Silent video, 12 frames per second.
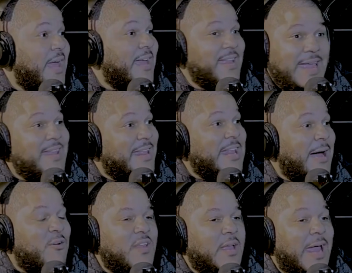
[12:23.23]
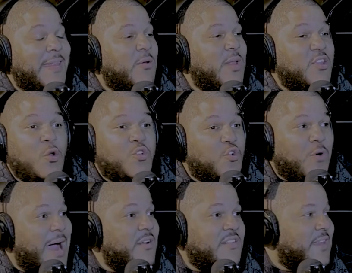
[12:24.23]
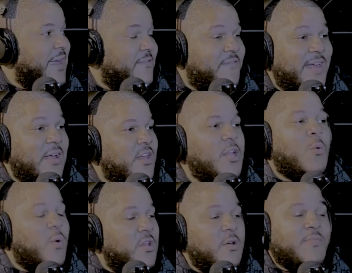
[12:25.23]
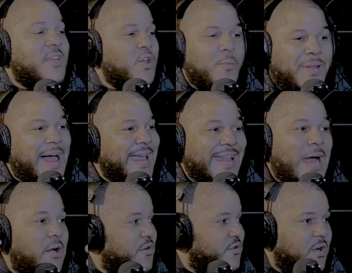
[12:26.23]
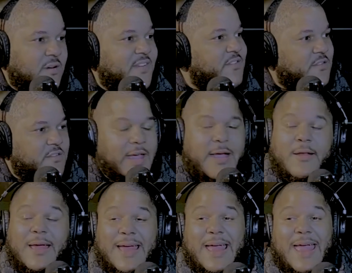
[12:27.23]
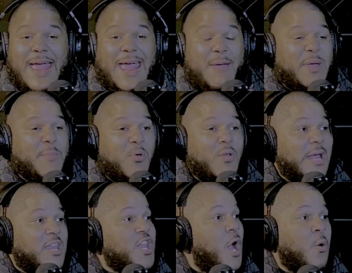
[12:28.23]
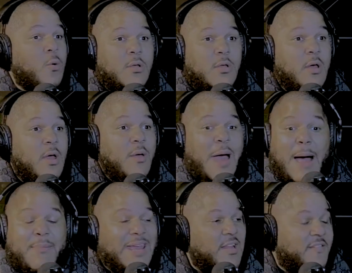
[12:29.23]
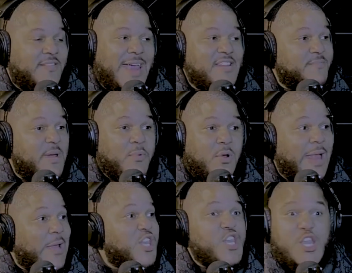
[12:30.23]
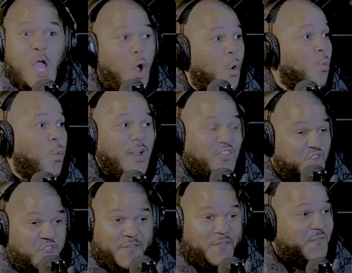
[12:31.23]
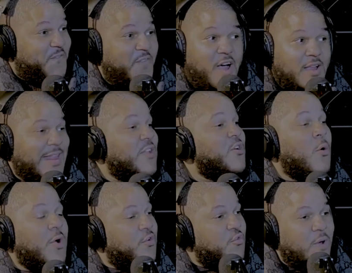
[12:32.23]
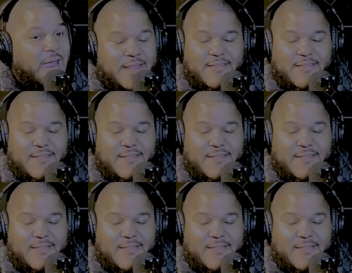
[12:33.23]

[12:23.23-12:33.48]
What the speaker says: Yeah, I was like, and they were like, dude, the crowd is like, when you're up there, you're blacking out, you're nervous, you're scared. And people are like, yo, I'm getting off stage and people are like, yo, what the fuck? Like going crazy.